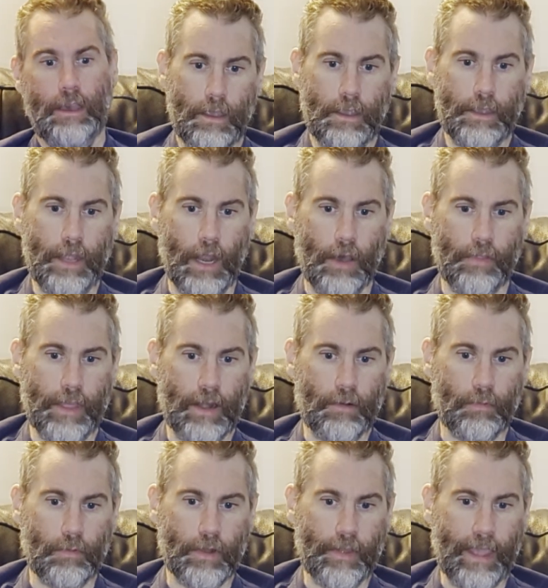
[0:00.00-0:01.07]
You know, they
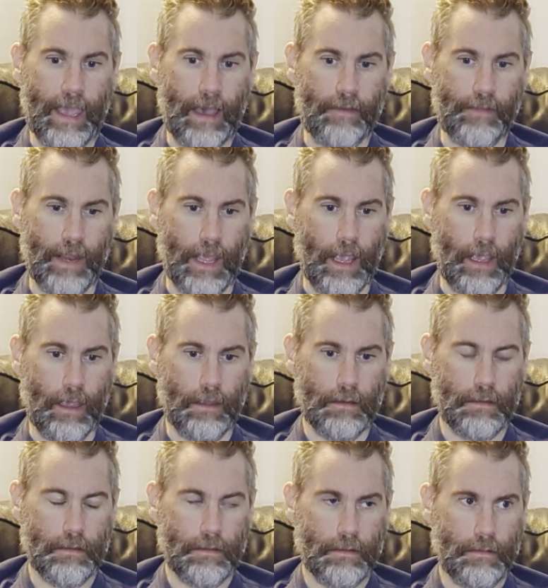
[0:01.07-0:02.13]
don't really have any
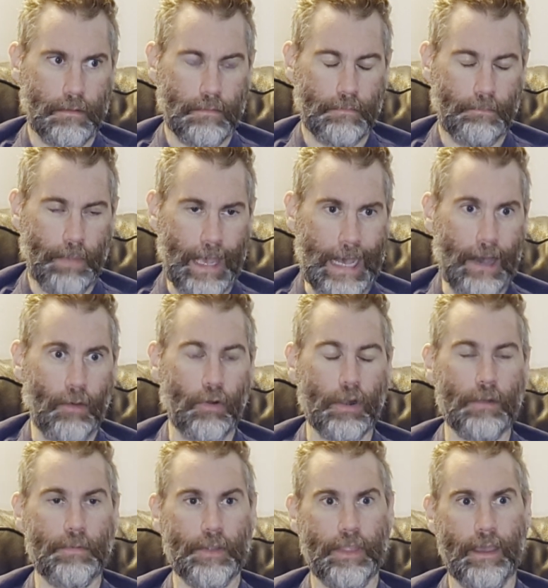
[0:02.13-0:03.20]

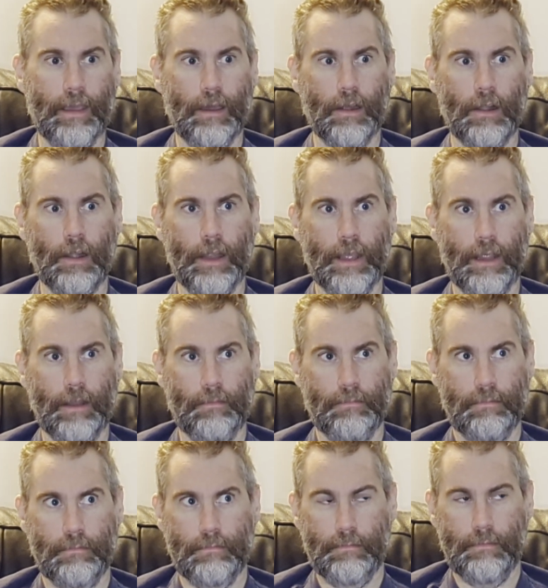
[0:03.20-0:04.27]
power, but they
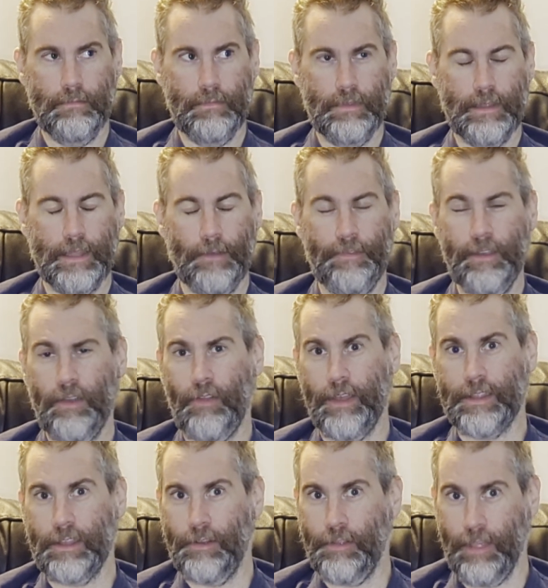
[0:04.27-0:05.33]
feel
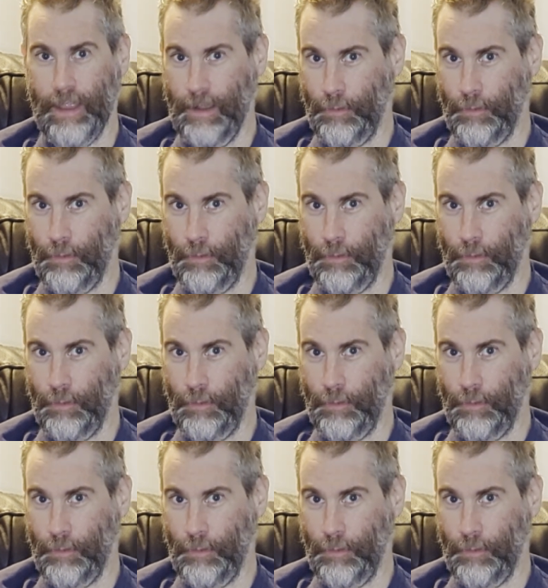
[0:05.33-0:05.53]
like they're the